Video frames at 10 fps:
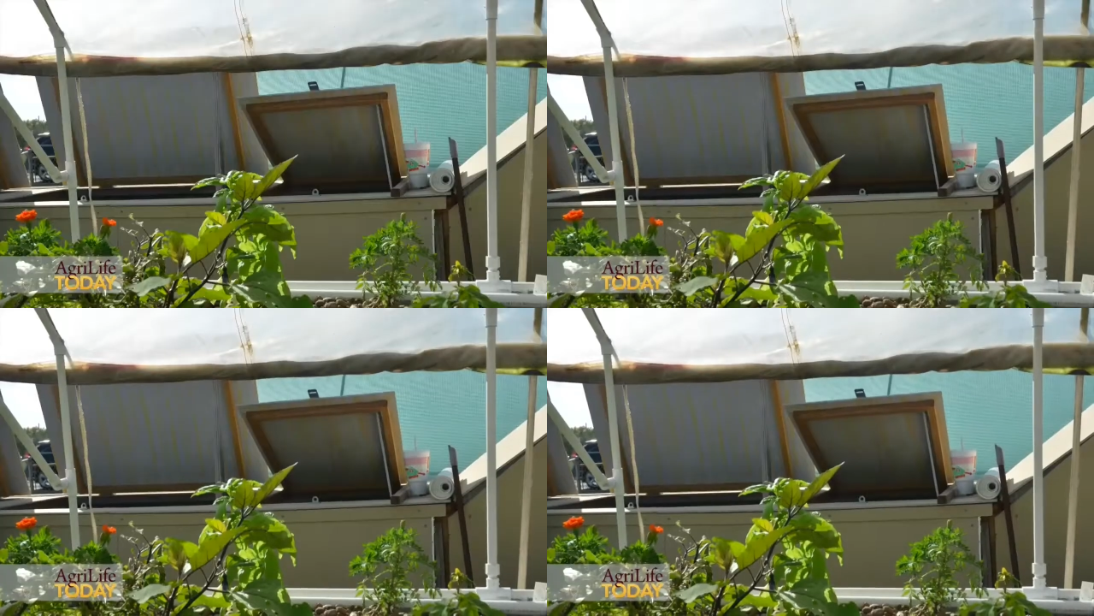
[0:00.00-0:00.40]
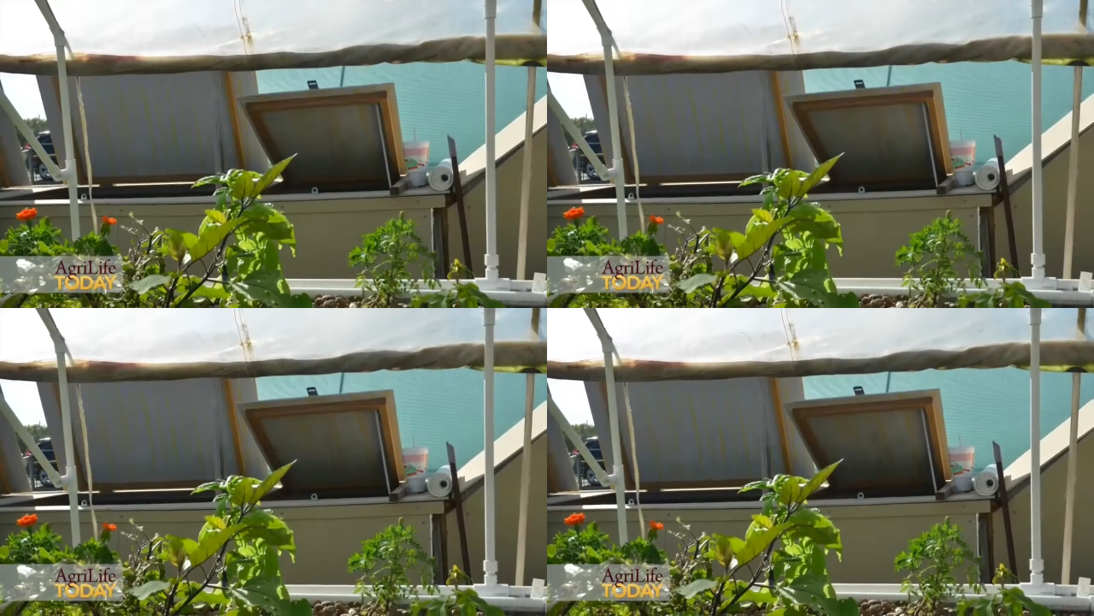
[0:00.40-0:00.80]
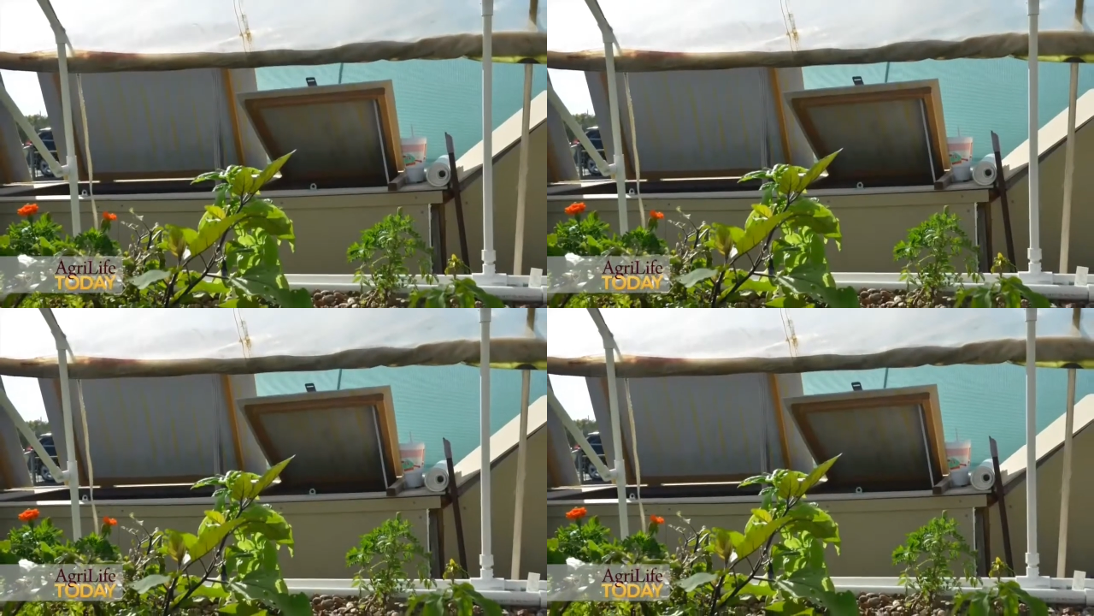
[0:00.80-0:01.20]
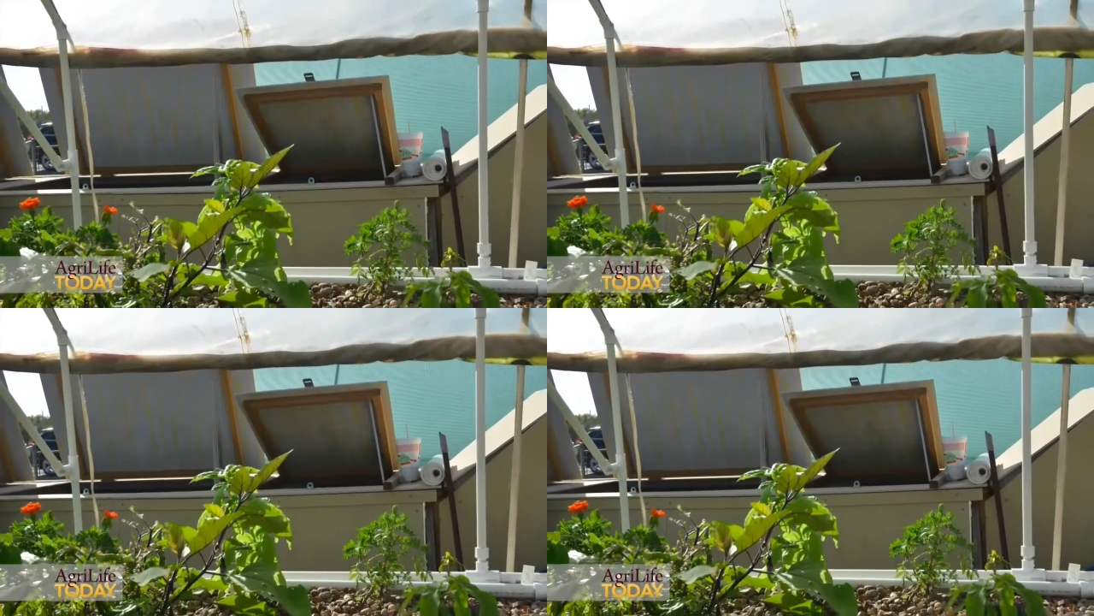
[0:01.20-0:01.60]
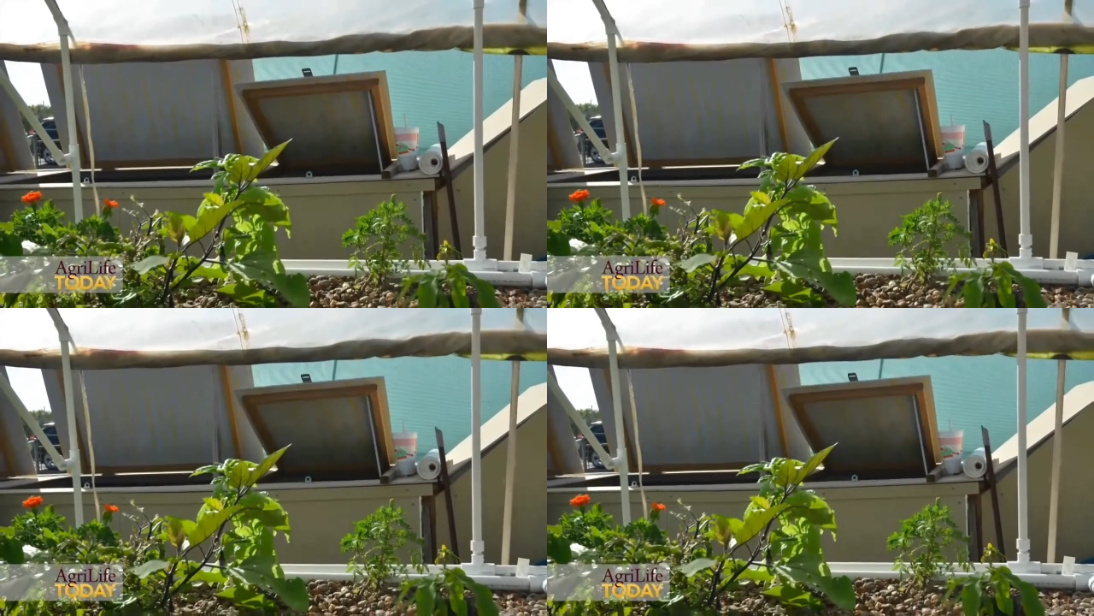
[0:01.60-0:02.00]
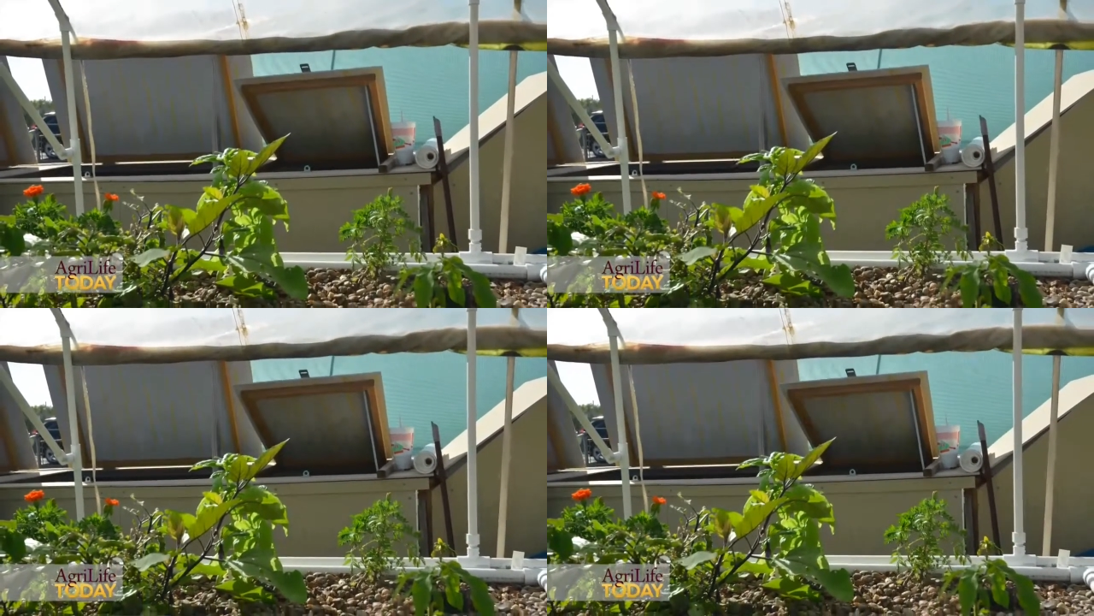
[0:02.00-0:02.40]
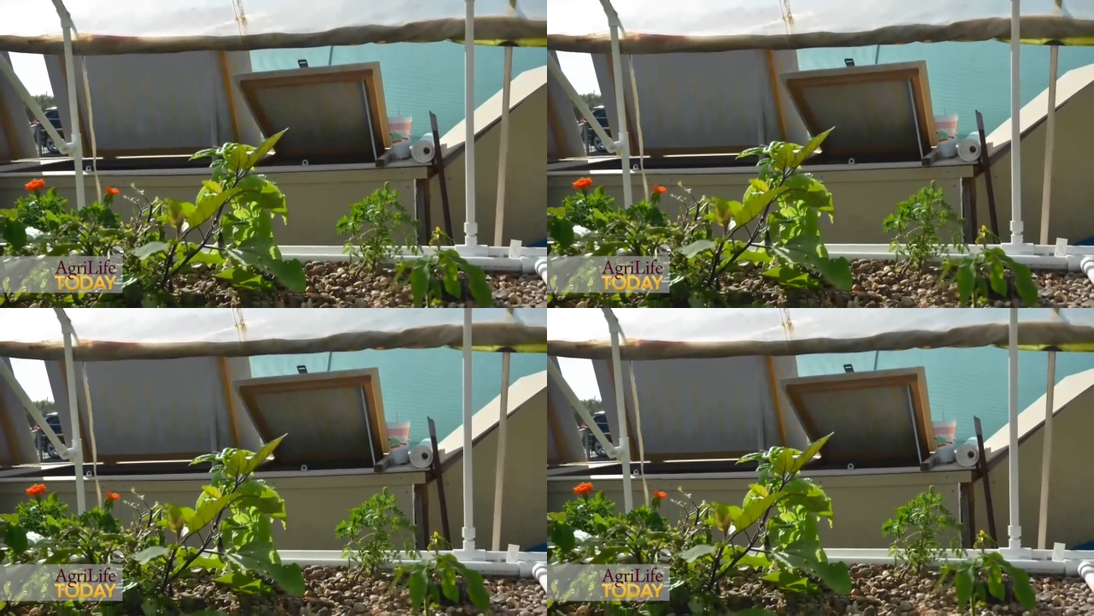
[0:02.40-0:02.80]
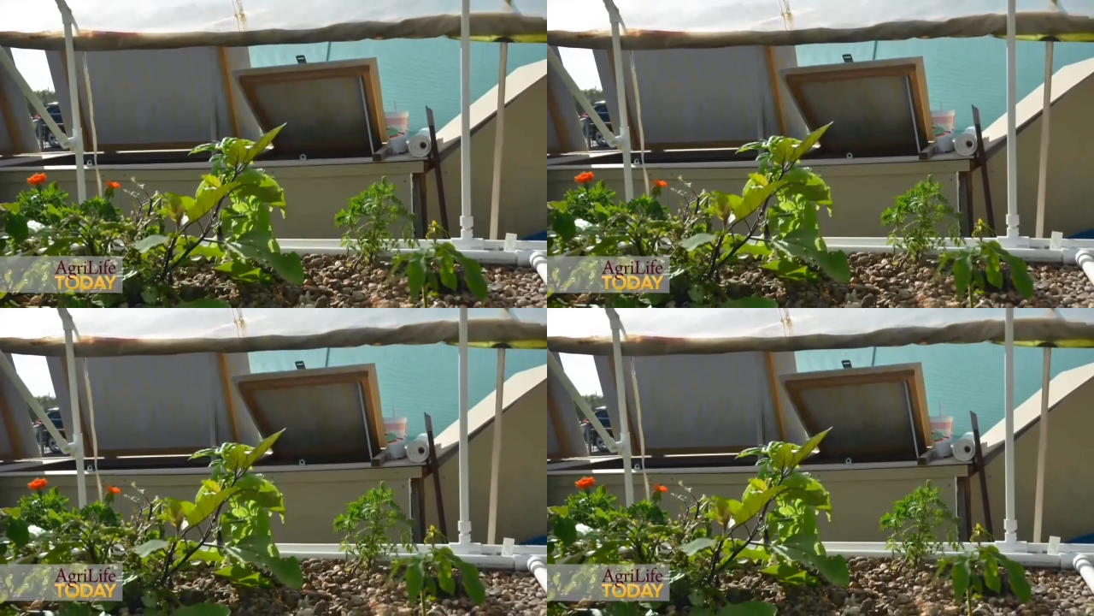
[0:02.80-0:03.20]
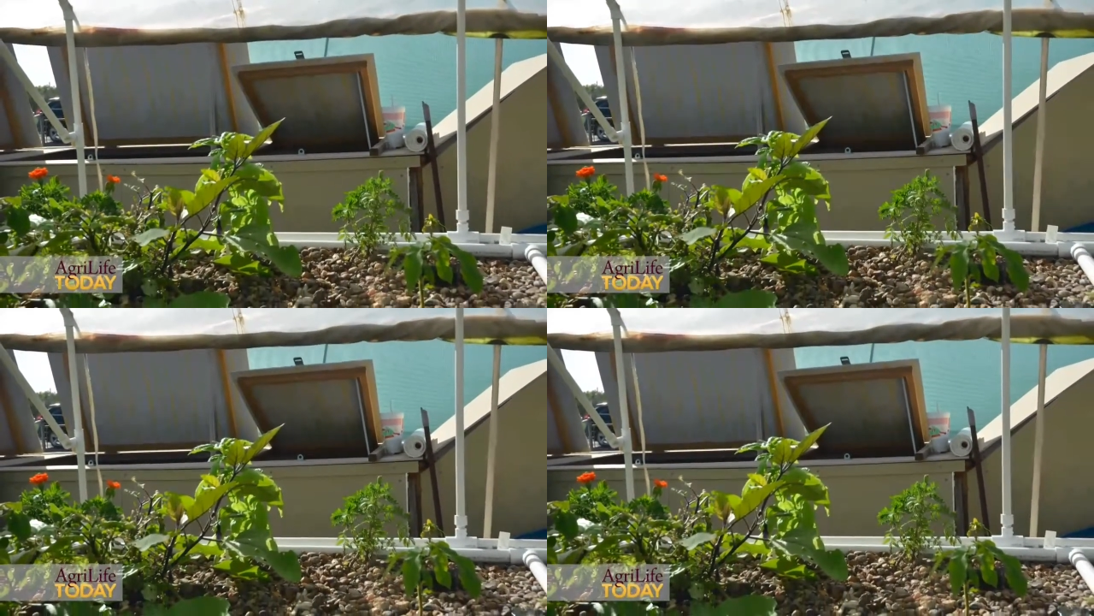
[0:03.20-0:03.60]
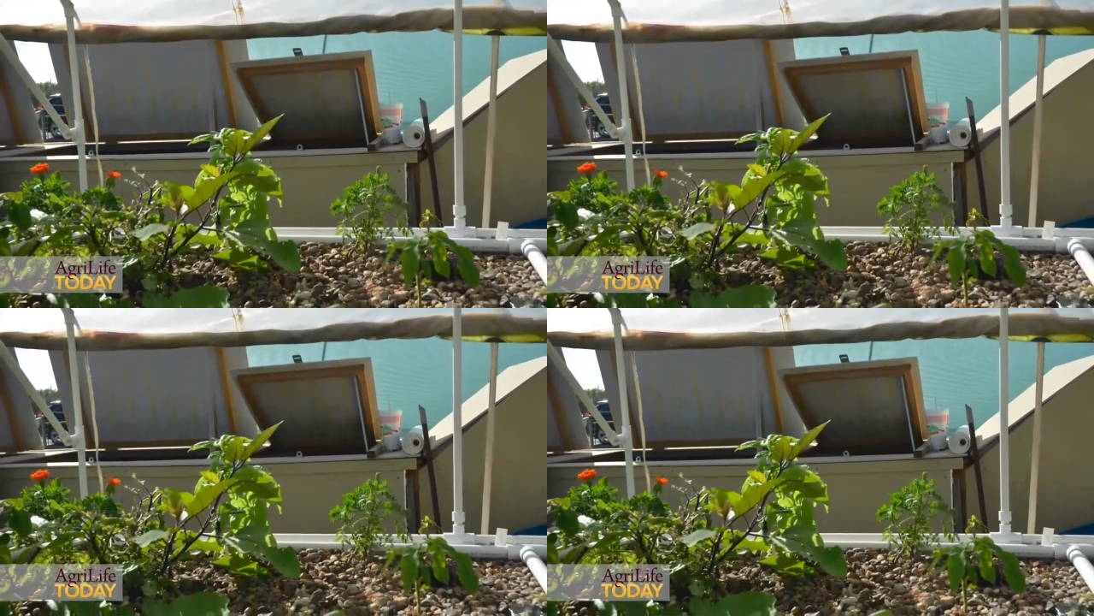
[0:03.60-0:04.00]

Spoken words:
Nobody's mouth can be seen.